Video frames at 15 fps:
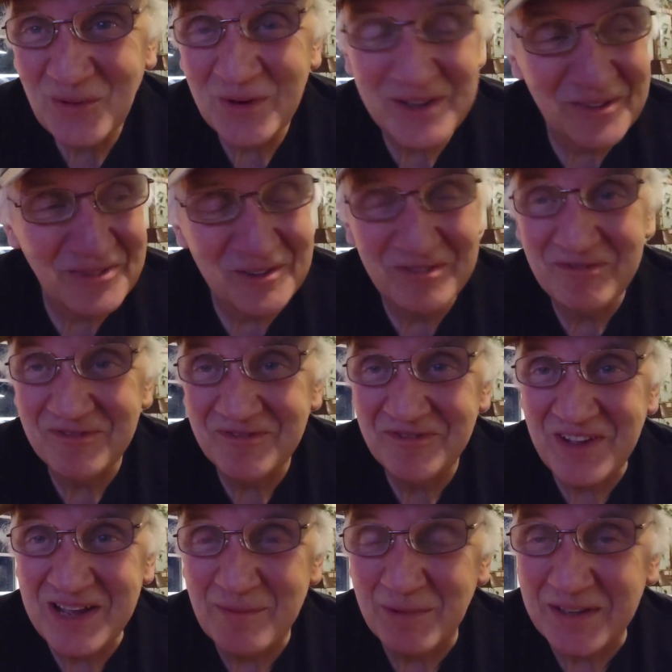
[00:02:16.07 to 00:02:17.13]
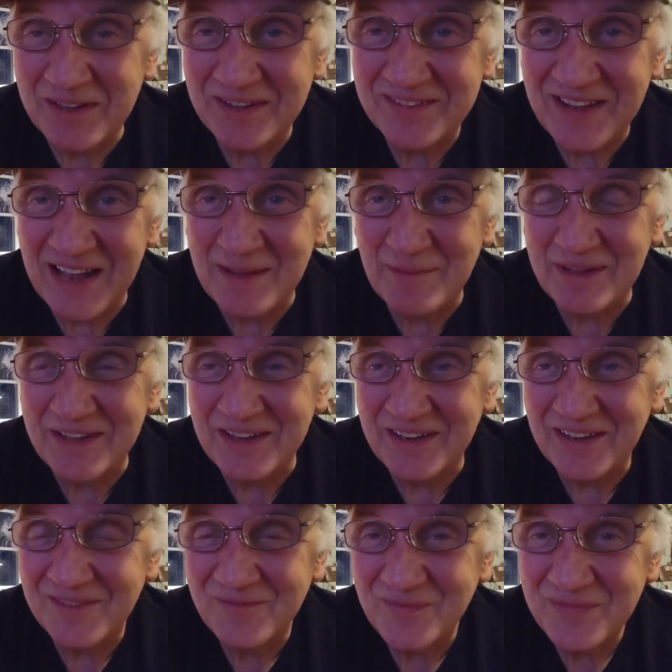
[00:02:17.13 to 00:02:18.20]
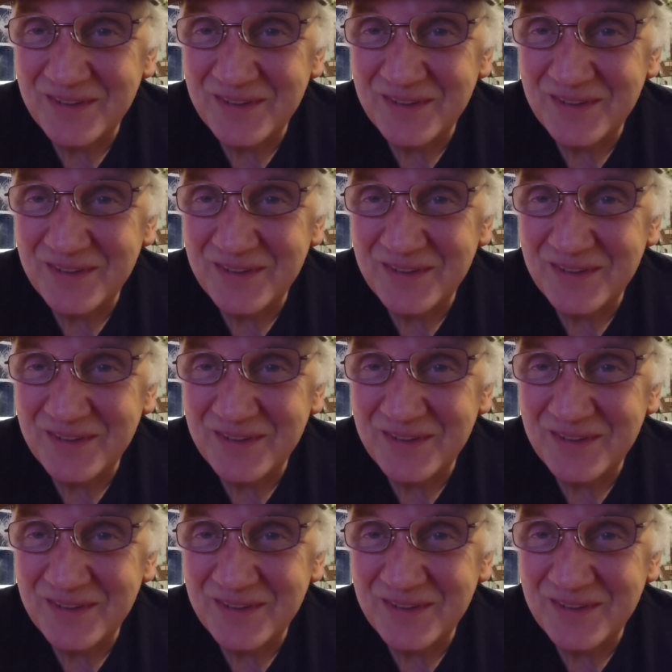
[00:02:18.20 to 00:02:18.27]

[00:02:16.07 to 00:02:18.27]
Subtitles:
Wonderful family time of year.